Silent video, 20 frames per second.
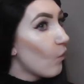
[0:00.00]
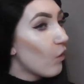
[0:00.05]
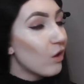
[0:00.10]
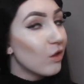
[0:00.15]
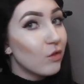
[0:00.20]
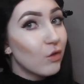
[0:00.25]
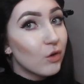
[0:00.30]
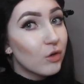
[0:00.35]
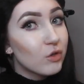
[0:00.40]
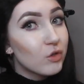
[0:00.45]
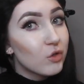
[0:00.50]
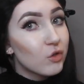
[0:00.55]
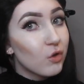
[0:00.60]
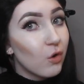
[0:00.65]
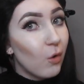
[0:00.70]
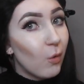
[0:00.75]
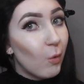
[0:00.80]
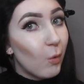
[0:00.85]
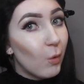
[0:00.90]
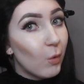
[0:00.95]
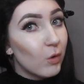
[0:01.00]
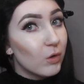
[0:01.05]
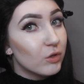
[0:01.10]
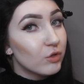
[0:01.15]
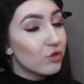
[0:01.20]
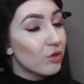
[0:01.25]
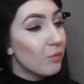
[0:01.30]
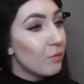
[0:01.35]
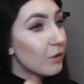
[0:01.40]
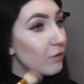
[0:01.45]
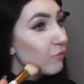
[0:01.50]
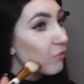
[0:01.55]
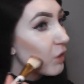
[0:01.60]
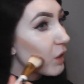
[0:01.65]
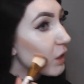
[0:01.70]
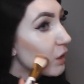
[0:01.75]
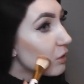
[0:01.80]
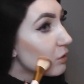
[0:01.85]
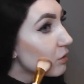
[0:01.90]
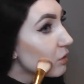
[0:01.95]
It looks so orange on my
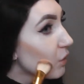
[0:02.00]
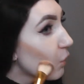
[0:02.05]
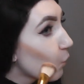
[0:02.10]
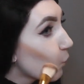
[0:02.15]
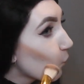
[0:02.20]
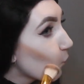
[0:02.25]
face.